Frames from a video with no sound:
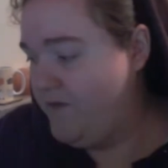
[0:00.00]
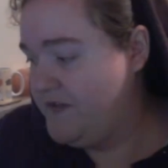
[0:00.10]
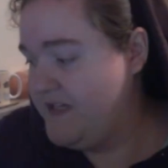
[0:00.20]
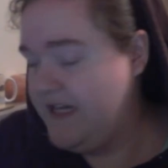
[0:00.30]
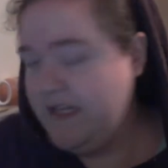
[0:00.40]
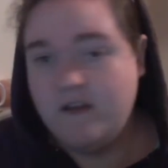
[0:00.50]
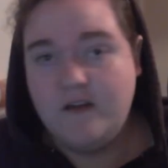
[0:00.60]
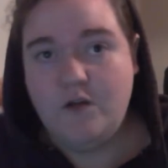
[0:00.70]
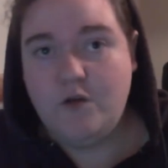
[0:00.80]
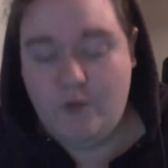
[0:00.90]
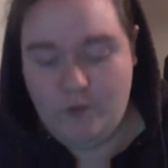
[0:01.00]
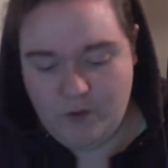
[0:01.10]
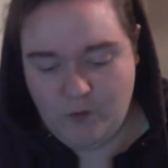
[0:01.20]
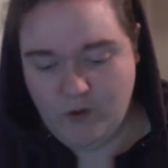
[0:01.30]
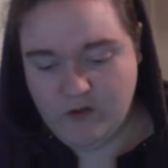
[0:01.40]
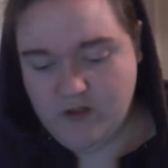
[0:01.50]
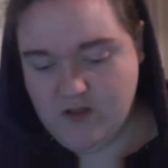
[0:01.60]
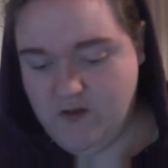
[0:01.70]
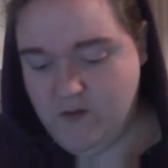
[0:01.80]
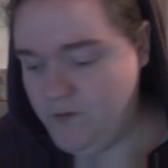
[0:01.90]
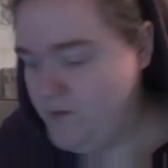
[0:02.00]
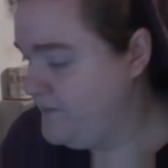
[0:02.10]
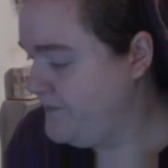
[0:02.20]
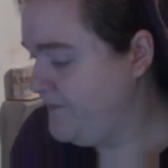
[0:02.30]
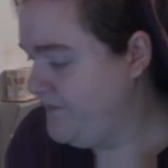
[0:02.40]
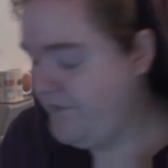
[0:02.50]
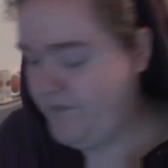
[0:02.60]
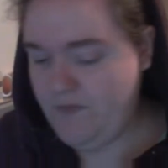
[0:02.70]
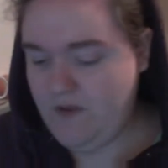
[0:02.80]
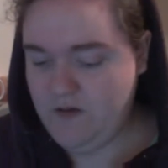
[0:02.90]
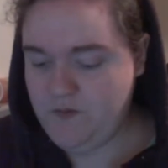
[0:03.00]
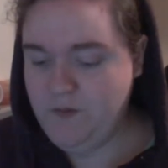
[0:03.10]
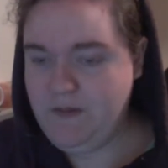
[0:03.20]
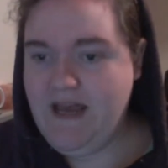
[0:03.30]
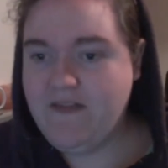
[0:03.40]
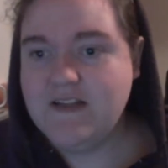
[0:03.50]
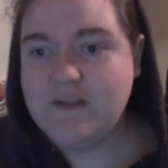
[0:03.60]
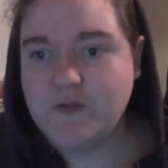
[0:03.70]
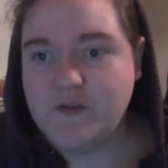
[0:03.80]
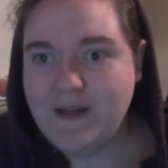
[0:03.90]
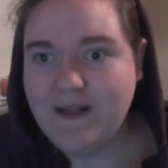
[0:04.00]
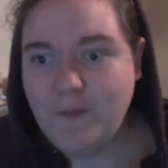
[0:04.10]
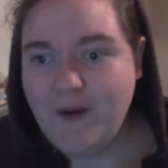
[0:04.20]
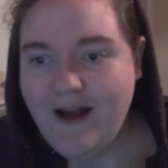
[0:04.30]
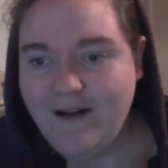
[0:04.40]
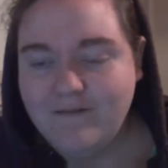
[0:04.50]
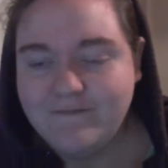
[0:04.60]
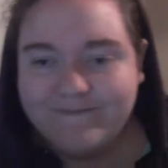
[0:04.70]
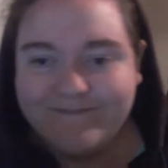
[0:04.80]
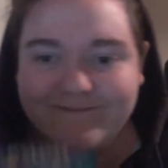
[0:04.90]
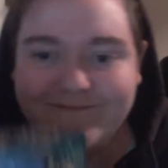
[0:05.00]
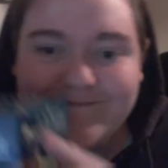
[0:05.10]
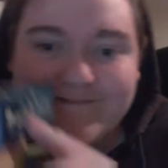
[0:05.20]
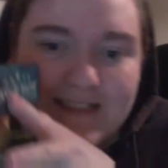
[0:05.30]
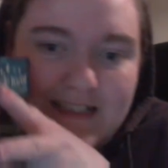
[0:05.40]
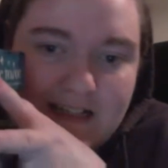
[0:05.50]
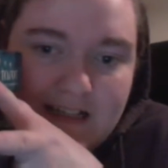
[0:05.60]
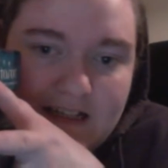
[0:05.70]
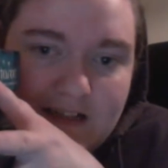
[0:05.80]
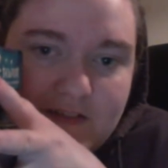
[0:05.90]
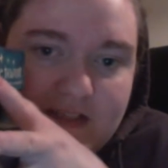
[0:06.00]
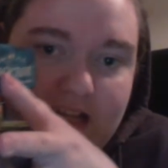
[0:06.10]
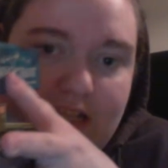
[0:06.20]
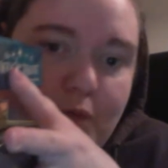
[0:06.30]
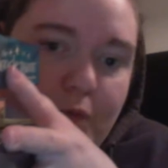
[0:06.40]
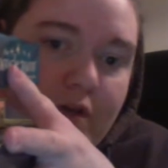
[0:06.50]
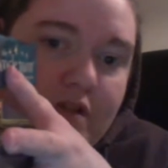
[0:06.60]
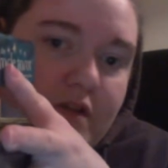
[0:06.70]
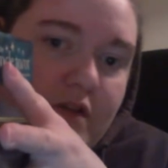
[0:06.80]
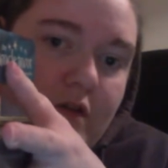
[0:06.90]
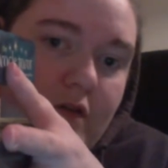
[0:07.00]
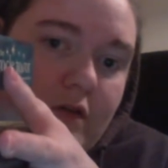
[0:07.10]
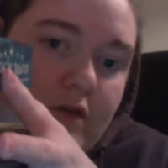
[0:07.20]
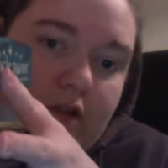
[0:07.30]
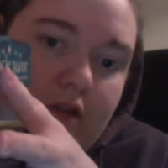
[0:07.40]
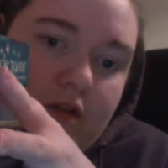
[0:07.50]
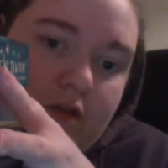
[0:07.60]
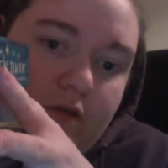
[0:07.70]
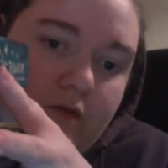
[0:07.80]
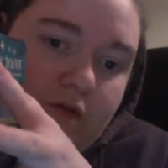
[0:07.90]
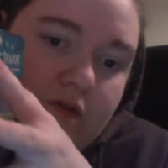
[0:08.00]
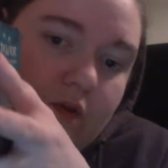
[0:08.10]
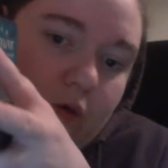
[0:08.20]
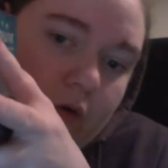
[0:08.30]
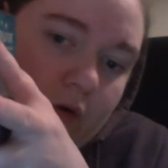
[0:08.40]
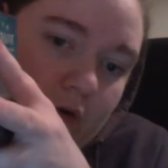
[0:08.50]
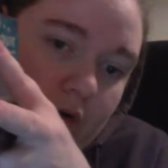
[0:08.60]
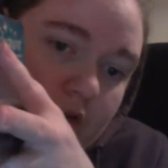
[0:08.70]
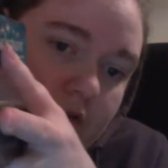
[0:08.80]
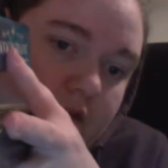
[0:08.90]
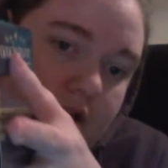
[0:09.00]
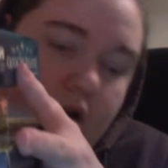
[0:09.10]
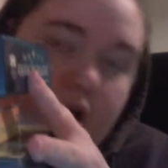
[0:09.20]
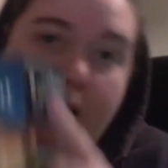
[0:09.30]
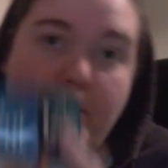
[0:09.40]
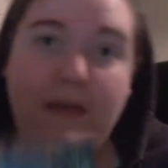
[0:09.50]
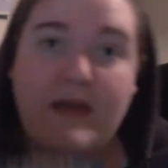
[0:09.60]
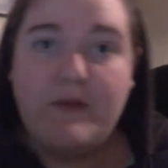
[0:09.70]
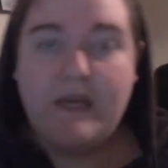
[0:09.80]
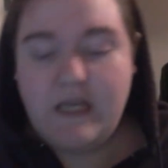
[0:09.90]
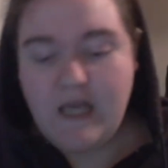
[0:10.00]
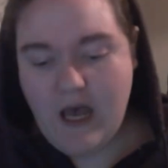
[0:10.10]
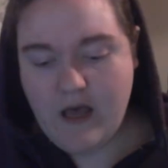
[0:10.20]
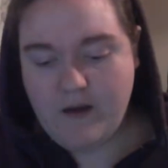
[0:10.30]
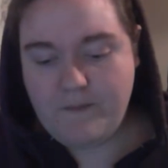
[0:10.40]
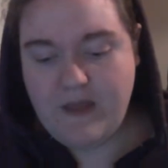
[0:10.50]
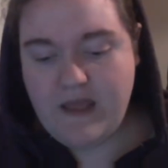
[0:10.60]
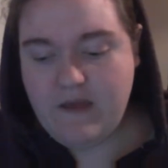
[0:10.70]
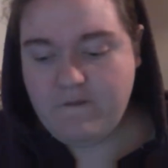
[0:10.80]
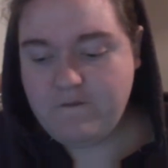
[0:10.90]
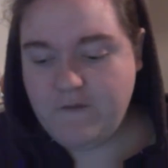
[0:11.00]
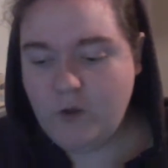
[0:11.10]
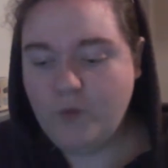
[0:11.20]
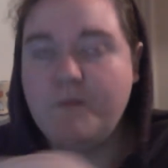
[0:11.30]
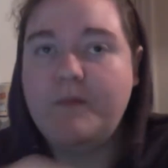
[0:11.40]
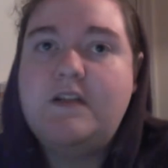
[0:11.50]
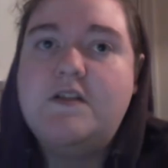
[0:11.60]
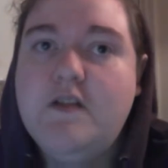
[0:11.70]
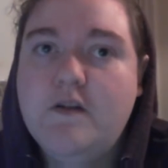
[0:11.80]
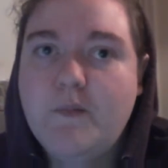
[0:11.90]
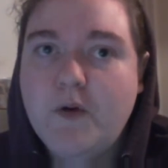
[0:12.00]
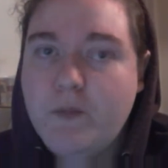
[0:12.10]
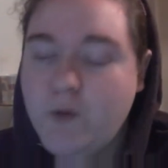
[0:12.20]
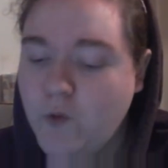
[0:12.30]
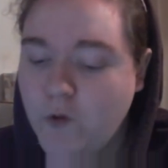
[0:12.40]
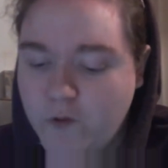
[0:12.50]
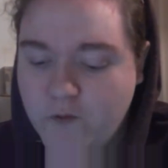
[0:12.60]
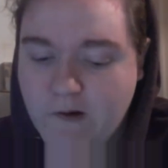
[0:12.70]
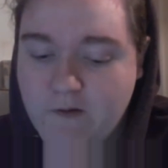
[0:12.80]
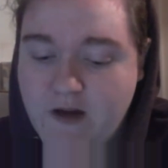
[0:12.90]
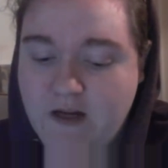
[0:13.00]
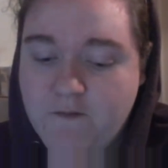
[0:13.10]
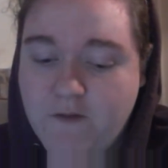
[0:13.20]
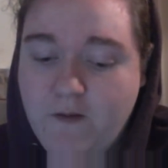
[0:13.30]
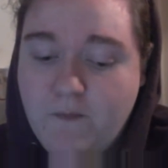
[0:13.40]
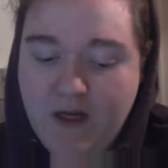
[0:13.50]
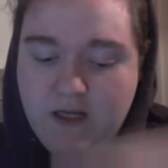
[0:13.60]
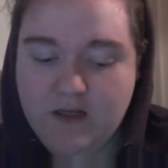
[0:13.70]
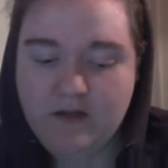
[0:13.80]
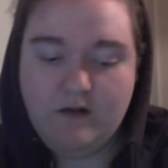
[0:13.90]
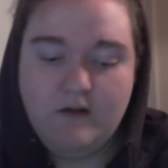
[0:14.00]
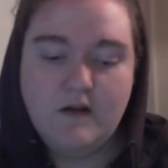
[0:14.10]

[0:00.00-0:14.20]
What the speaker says: there's any that you want to. Should probably add this one to my little pile. If there's any you want to use, or maybe if you want me to do a proper walkthrough of any of them, I can